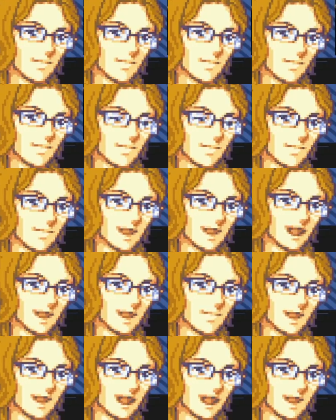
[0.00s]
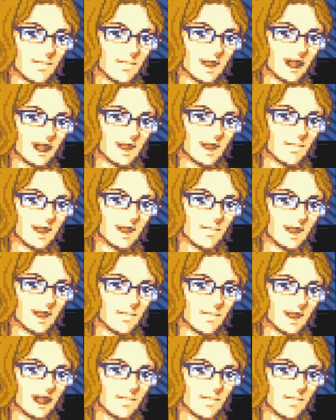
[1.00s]
What is over here?
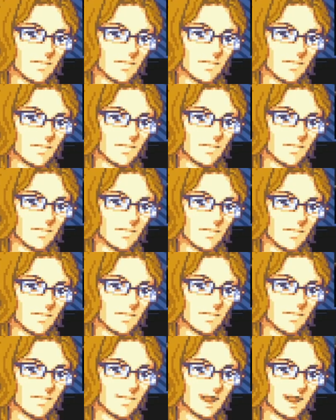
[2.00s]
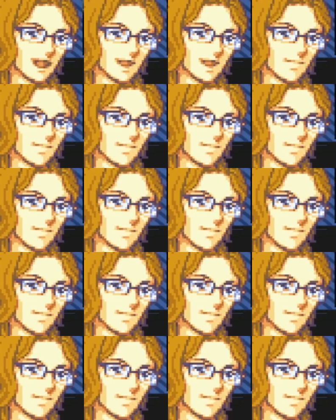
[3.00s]
Nothing I can